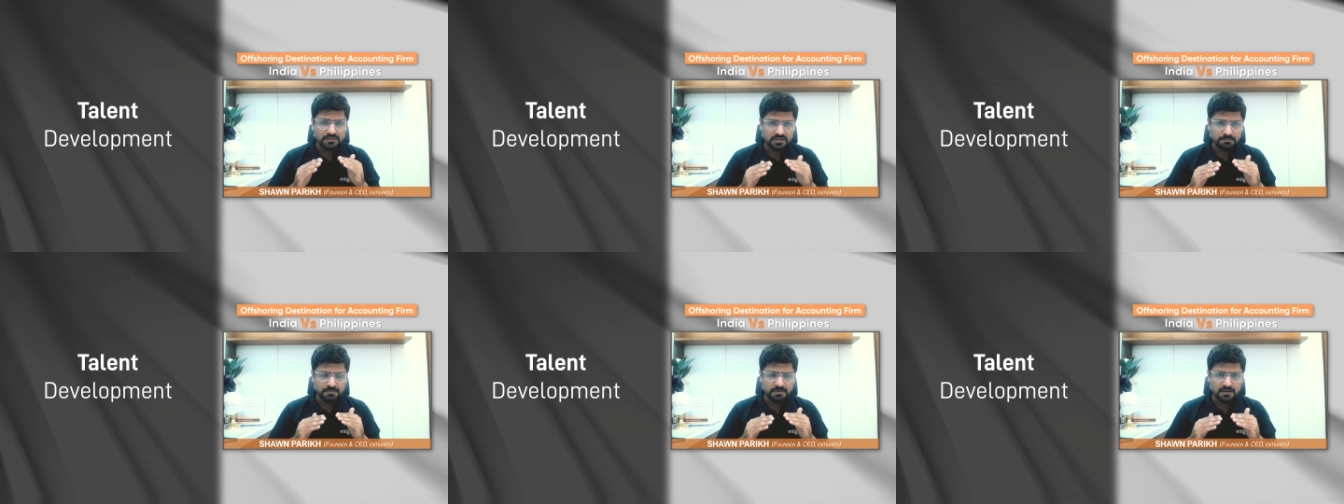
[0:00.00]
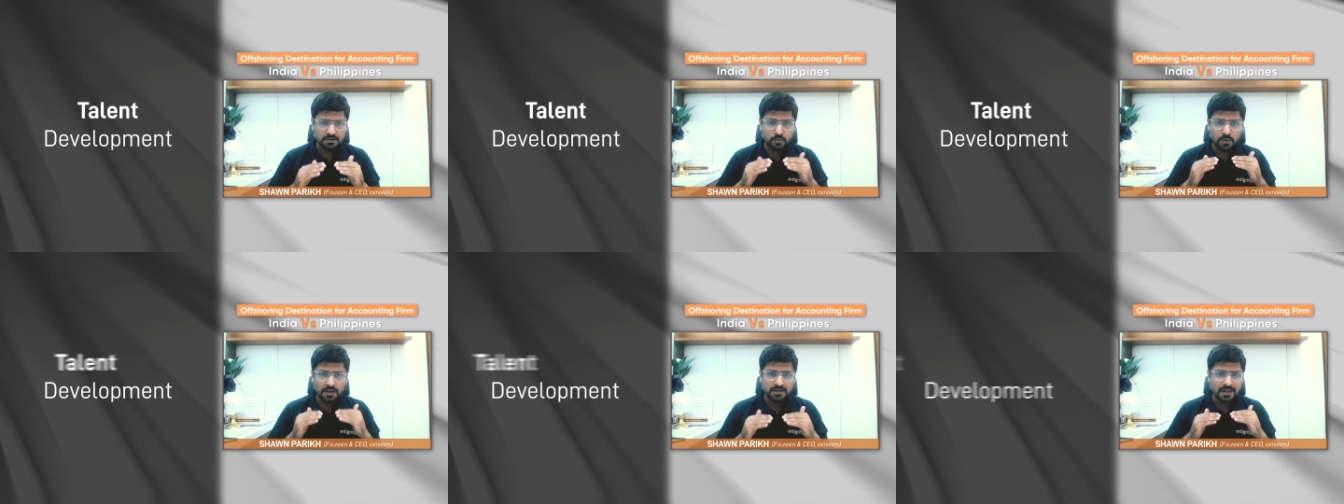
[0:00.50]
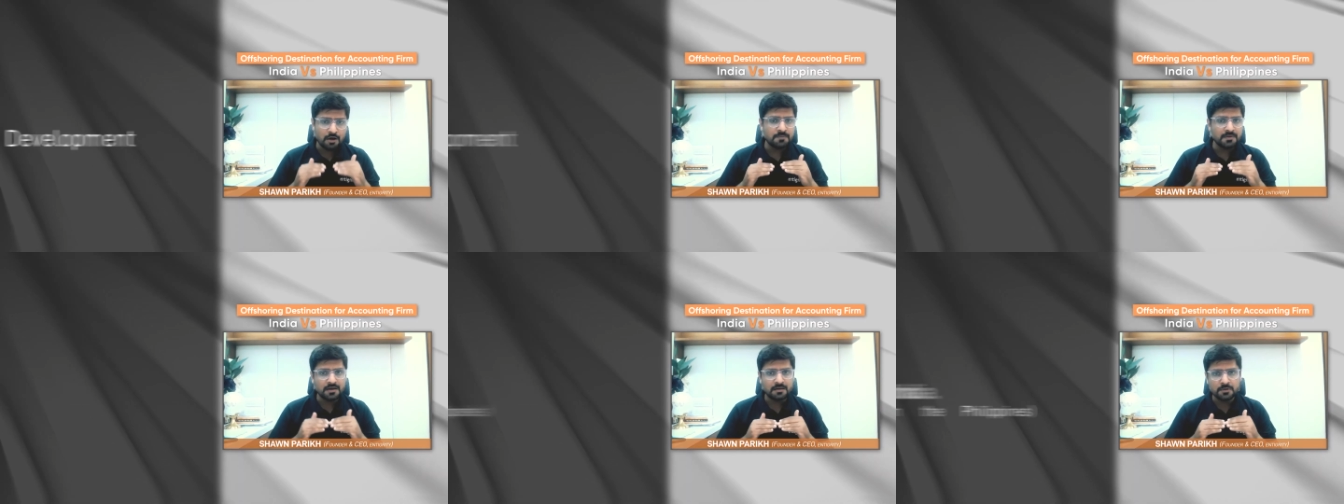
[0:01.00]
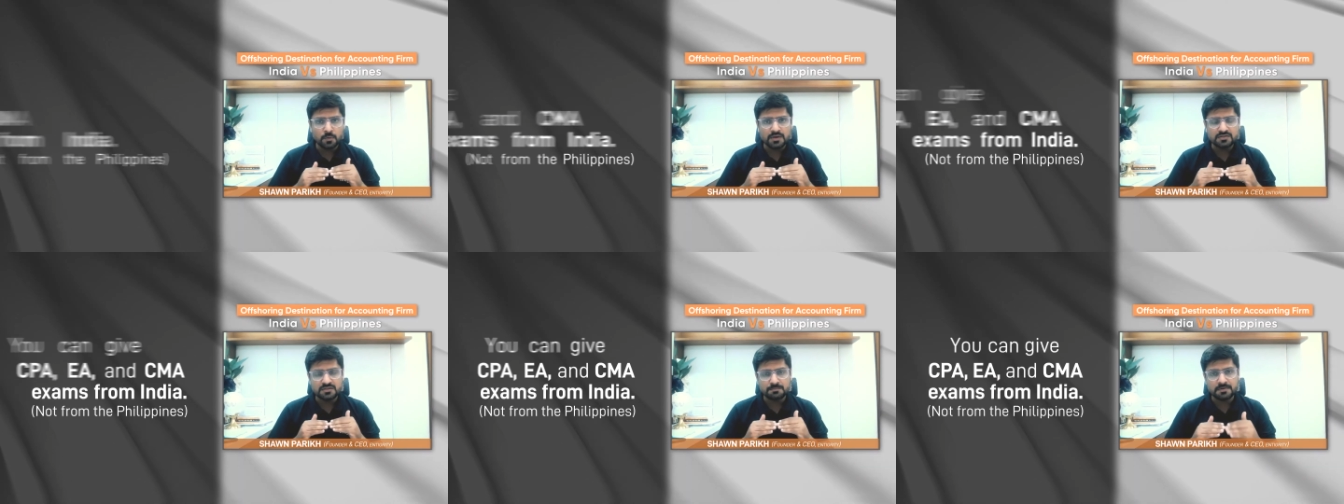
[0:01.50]
EPA, you can now become
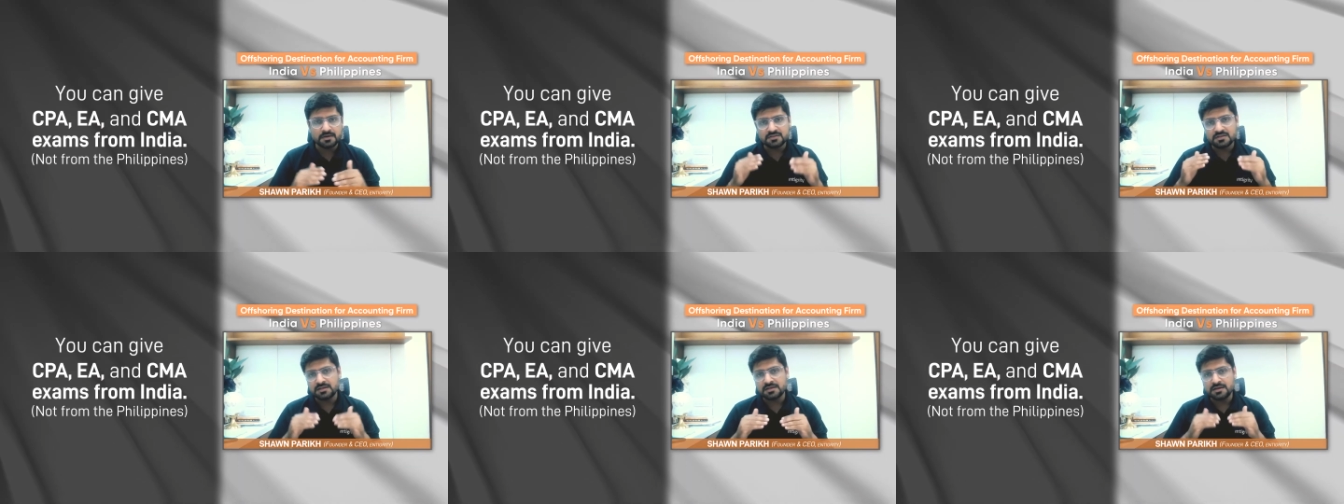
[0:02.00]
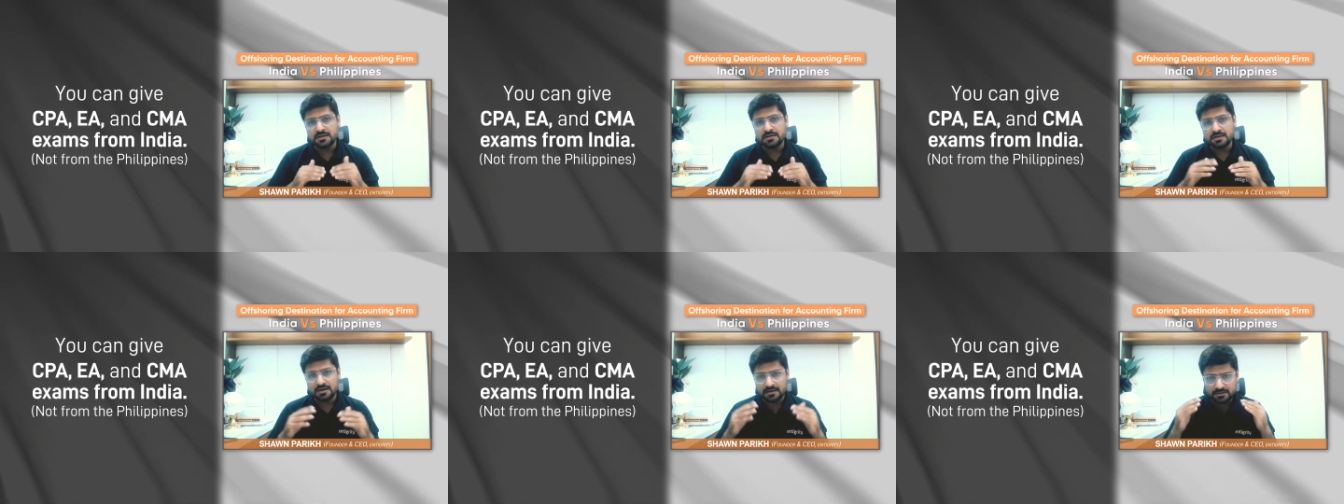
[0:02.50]
US CPA sitting in India.